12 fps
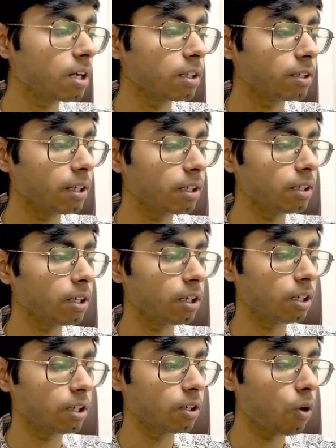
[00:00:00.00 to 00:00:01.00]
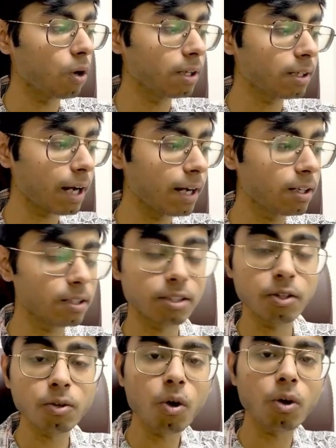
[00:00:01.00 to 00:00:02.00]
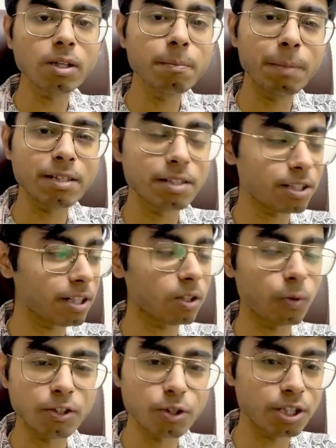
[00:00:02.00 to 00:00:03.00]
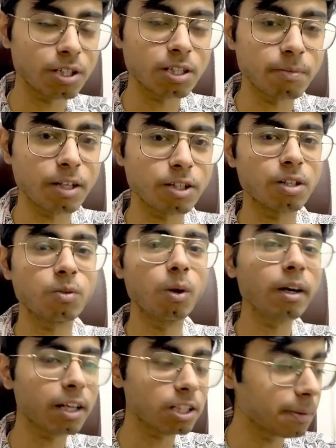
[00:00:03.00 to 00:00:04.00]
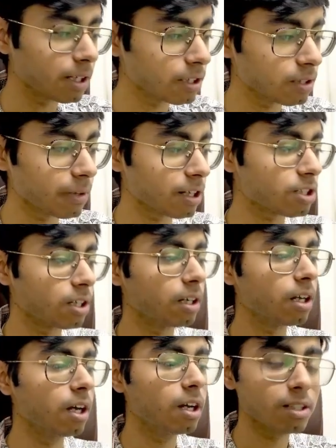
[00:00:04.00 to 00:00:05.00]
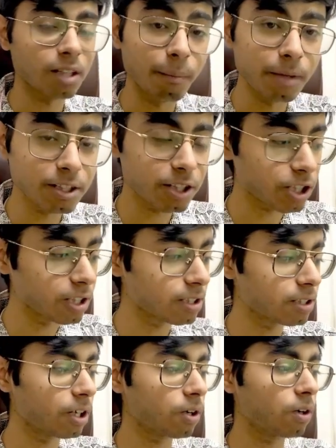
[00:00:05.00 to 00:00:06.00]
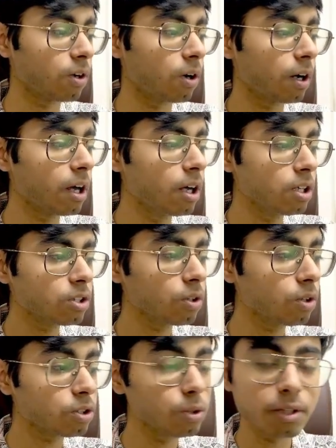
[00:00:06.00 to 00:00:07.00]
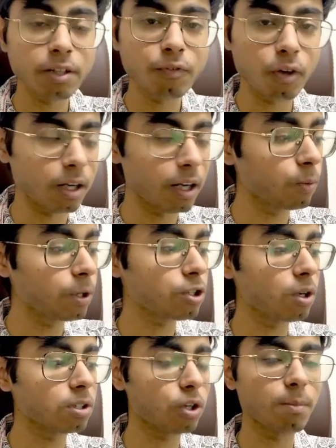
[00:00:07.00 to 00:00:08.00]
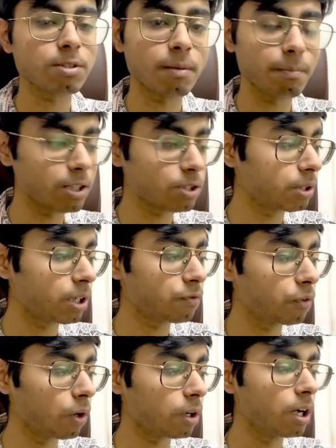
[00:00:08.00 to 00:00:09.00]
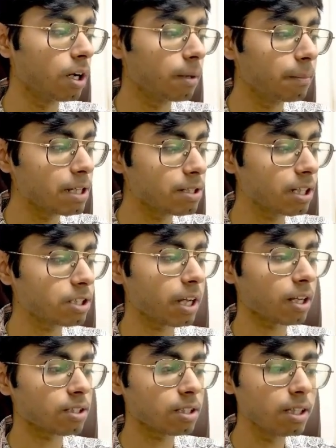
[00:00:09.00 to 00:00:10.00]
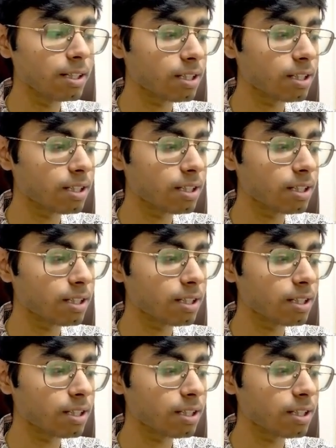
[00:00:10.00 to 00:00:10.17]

Then uh, all the titles, you know, all the basic checks. education is mentioned, work experience is mentioned, summary section is there or not. So suited for like which all jobs I'm best suited for, basic checks, key